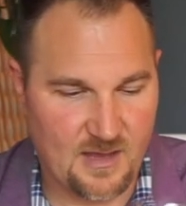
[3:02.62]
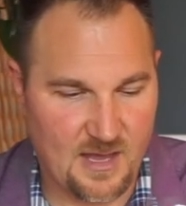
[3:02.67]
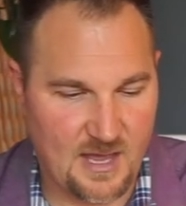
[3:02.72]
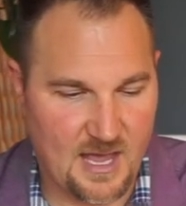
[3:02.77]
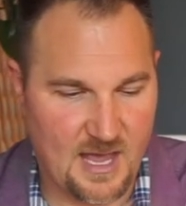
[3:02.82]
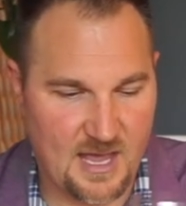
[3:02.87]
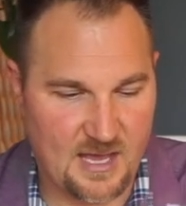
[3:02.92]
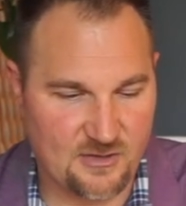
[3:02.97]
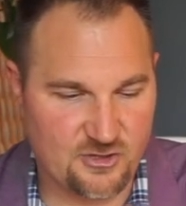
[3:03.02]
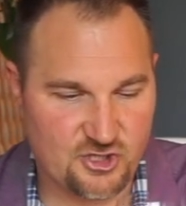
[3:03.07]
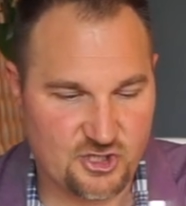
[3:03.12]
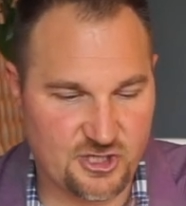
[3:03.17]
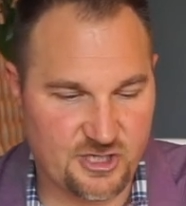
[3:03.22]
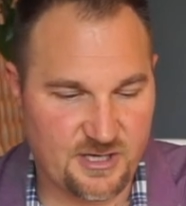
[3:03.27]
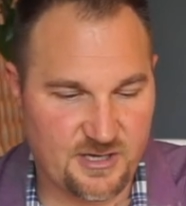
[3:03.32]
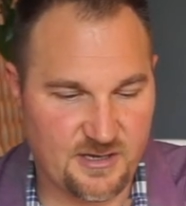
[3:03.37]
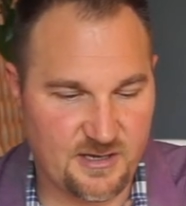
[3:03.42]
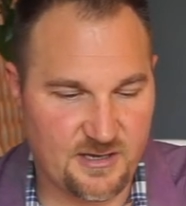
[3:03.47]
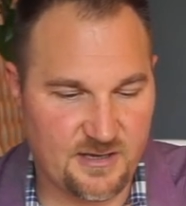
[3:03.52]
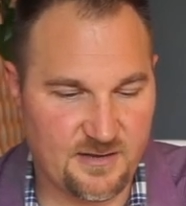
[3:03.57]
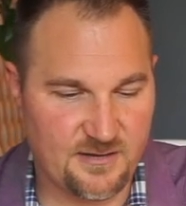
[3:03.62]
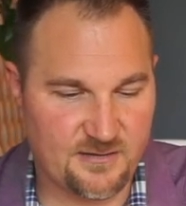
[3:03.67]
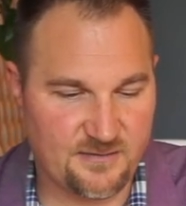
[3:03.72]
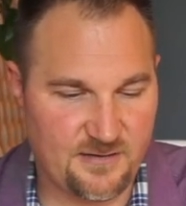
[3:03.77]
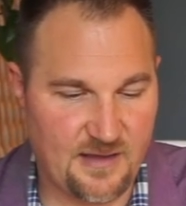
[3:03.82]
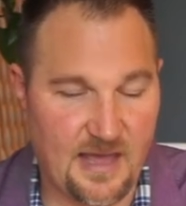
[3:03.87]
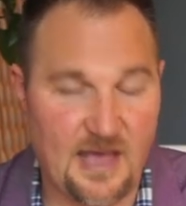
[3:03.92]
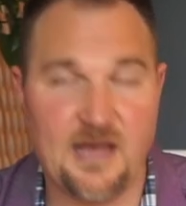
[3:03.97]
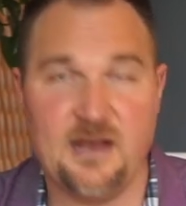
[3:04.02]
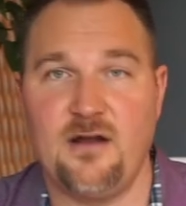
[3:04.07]
And she is
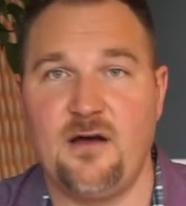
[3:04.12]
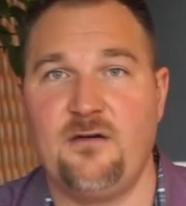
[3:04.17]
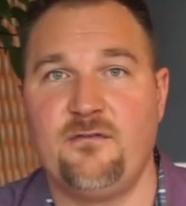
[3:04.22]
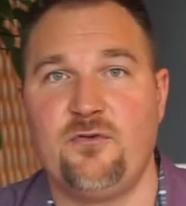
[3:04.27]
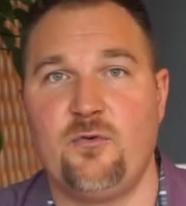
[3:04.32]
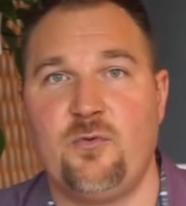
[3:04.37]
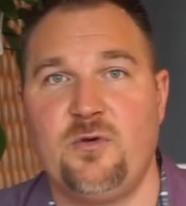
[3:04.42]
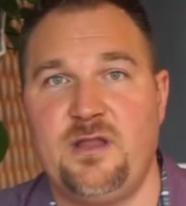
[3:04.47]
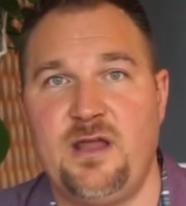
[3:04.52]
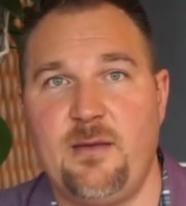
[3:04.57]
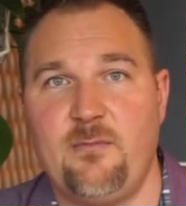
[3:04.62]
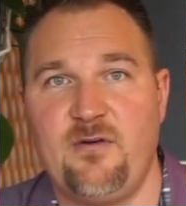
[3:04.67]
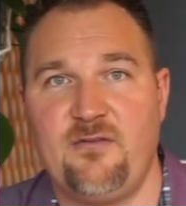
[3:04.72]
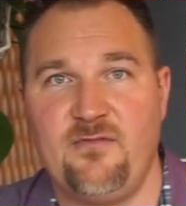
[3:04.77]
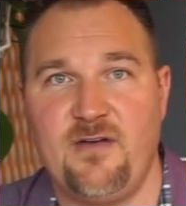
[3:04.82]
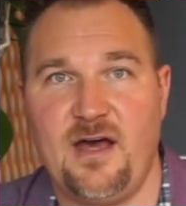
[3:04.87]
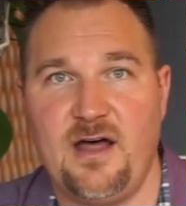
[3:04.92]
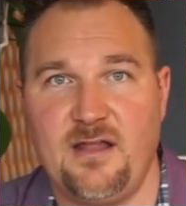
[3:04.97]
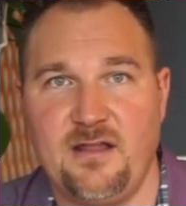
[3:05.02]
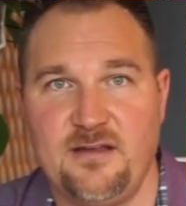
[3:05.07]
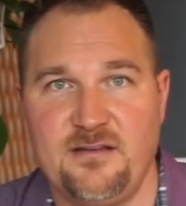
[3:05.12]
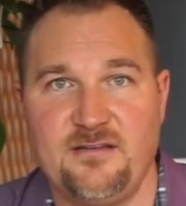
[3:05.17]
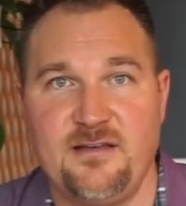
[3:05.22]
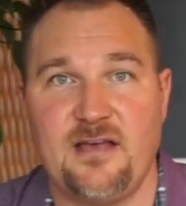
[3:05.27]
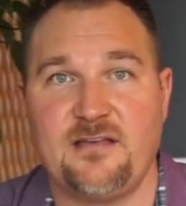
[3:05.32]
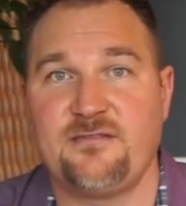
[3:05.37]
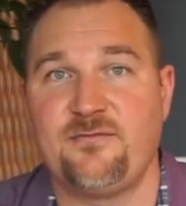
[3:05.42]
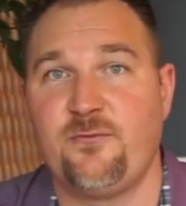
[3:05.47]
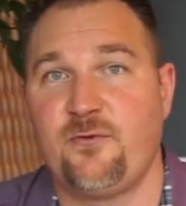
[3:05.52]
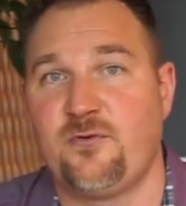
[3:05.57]
head of the Willamette Valley
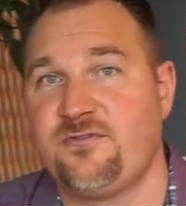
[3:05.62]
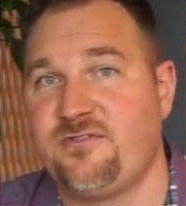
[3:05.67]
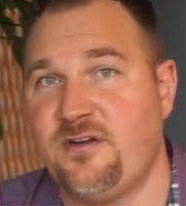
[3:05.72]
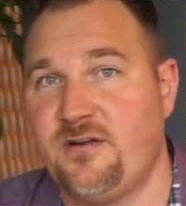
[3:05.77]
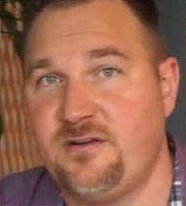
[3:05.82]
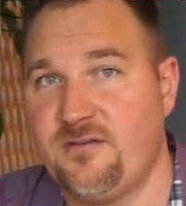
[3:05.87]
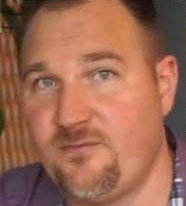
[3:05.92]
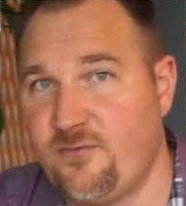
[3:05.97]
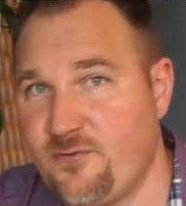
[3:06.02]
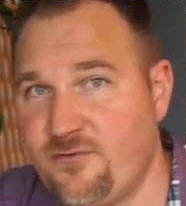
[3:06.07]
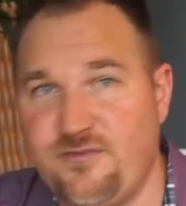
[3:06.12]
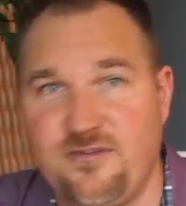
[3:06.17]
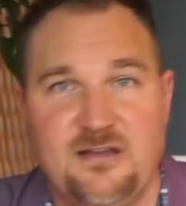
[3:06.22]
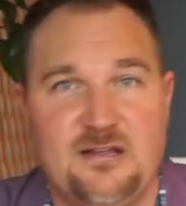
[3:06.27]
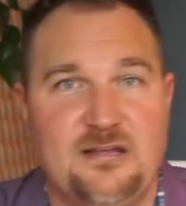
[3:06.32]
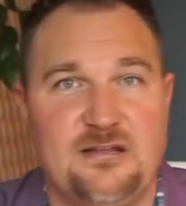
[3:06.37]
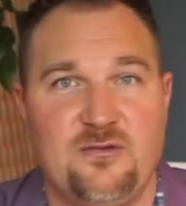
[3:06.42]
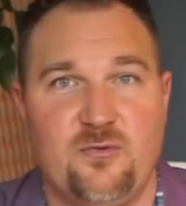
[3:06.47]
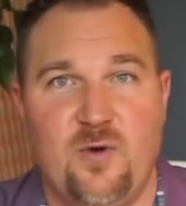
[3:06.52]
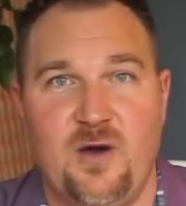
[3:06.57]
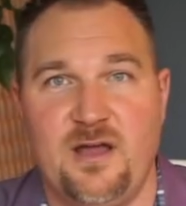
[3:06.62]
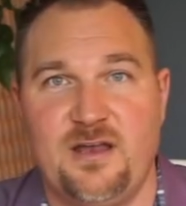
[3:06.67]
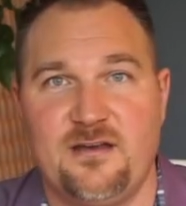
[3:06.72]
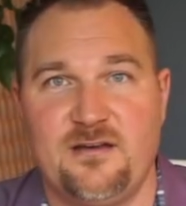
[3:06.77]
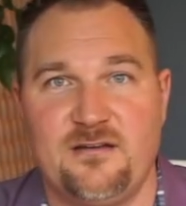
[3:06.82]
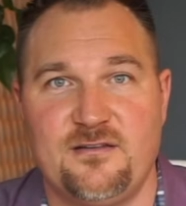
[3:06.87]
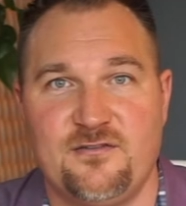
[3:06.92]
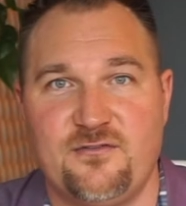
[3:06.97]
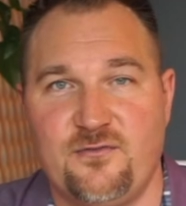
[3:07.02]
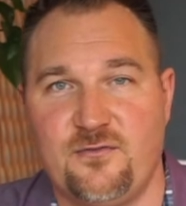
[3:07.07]
Task Force on Diversity in the Wine
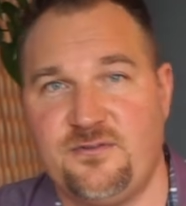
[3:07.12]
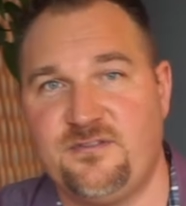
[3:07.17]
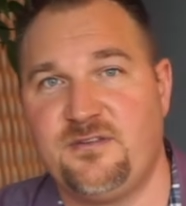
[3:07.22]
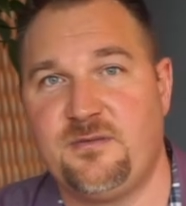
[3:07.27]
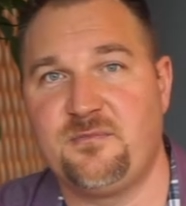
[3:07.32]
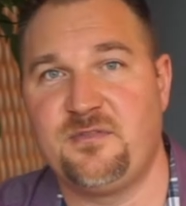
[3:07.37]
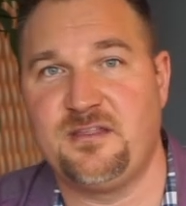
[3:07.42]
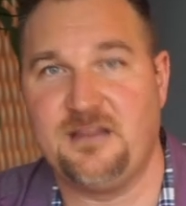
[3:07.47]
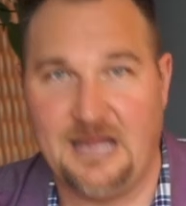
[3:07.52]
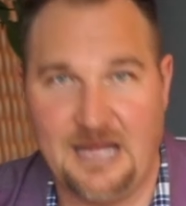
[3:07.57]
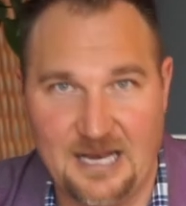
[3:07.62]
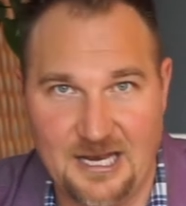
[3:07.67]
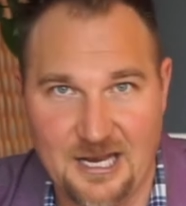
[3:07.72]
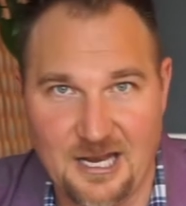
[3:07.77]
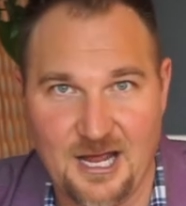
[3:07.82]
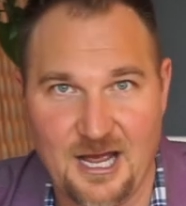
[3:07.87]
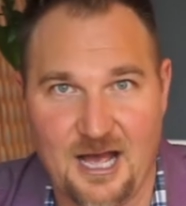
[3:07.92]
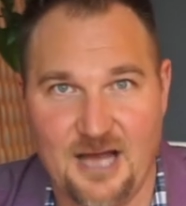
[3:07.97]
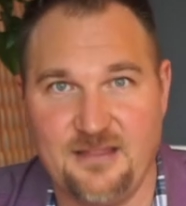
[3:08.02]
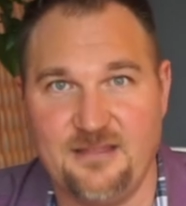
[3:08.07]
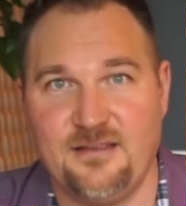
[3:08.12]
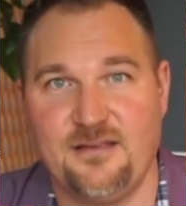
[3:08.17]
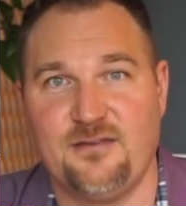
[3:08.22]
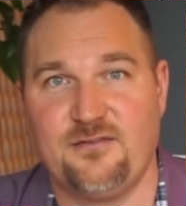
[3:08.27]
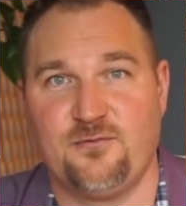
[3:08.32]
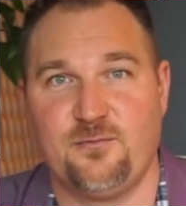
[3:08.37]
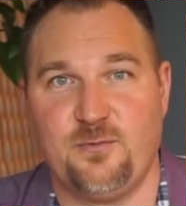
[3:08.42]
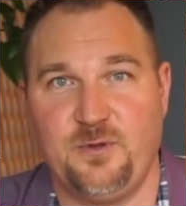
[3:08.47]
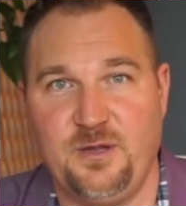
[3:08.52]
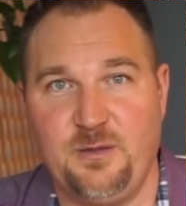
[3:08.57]
Industry, something that I think
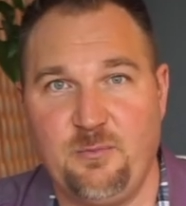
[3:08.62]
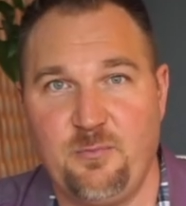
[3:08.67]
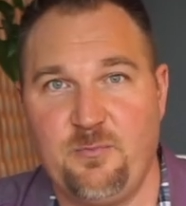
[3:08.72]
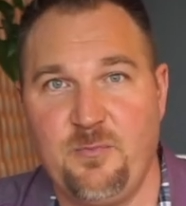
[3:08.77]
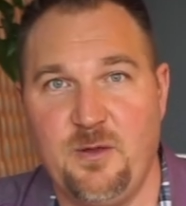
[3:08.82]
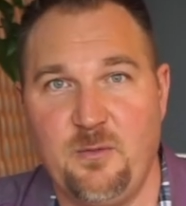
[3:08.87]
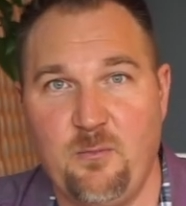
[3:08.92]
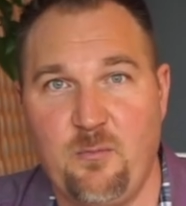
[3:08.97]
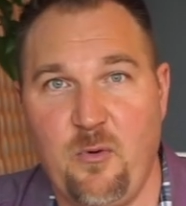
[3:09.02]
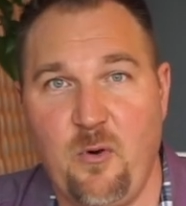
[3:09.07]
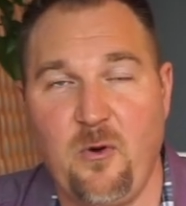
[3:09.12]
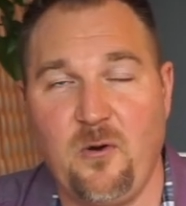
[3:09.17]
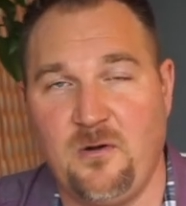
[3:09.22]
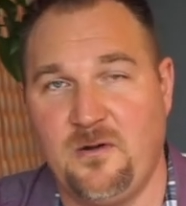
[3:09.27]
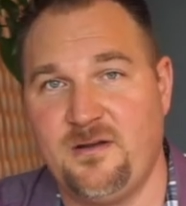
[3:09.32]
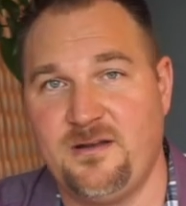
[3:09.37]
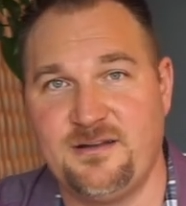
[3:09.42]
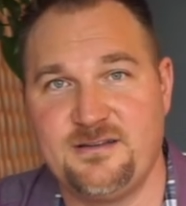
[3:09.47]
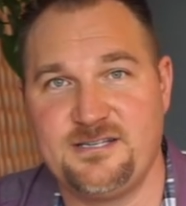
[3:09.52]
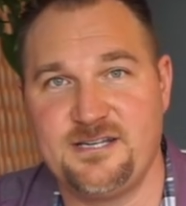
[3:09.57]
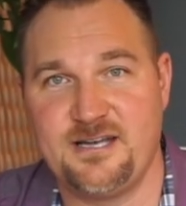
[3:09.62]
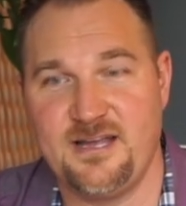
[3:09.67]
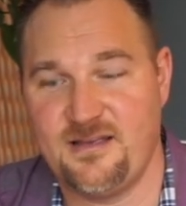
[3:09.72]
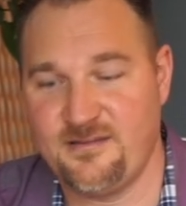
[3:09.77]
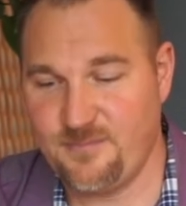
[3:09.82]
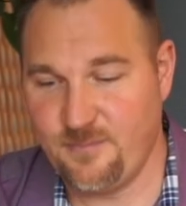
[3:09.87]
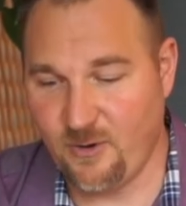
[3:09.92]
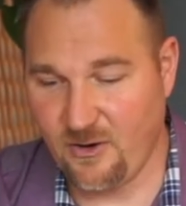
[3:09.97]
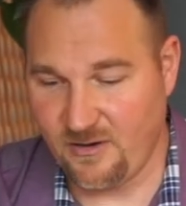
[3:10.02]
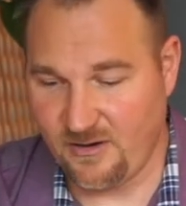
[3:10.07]
is really important in
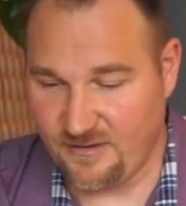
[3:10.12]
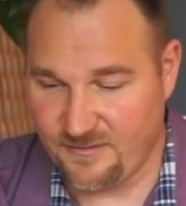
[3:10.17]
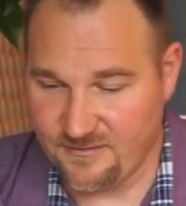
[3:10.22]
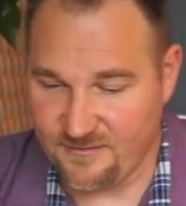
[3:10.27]
today's market.